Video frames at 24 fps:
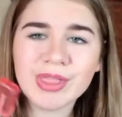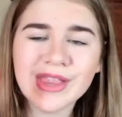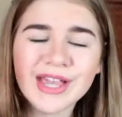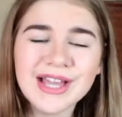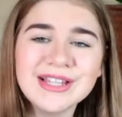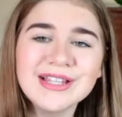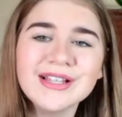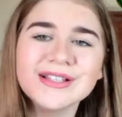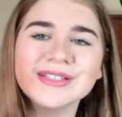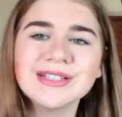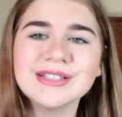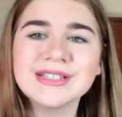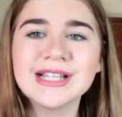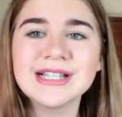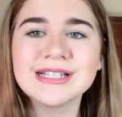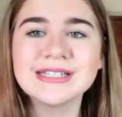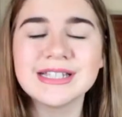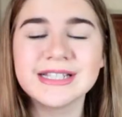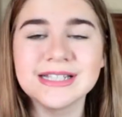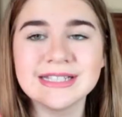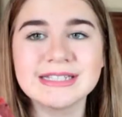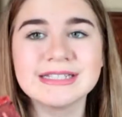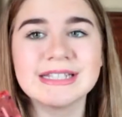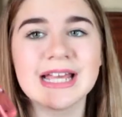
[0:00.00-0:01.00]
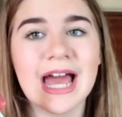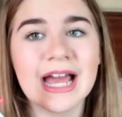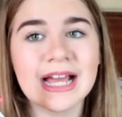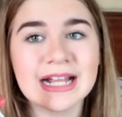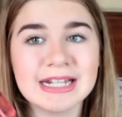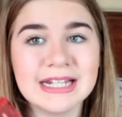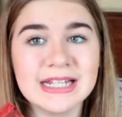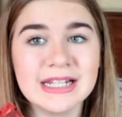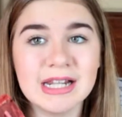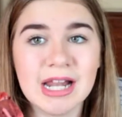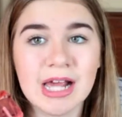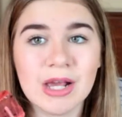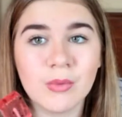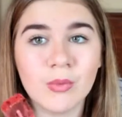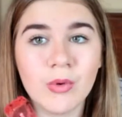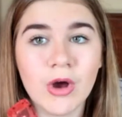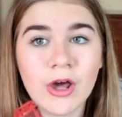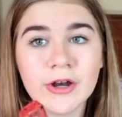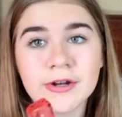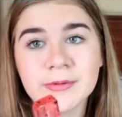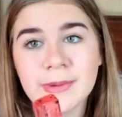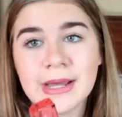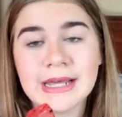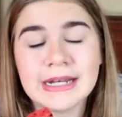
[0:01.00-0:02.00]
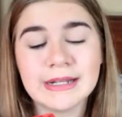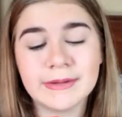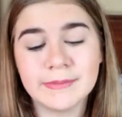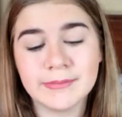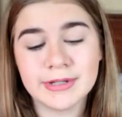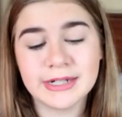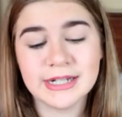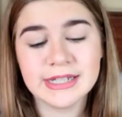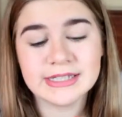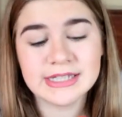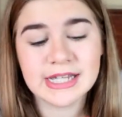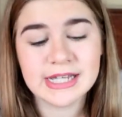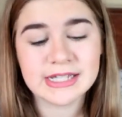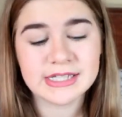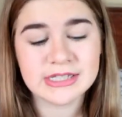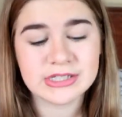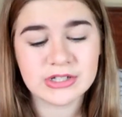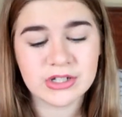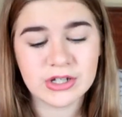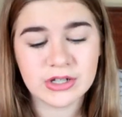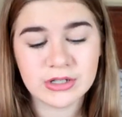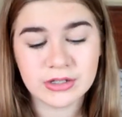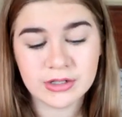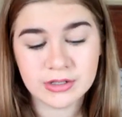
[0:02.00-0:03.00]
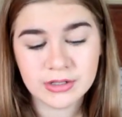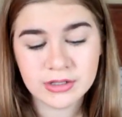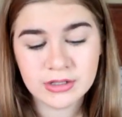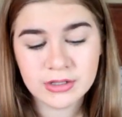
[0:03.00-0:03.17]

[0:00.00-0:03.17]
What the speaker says: It doesn't taste exactly like watermelon, but it tastes good.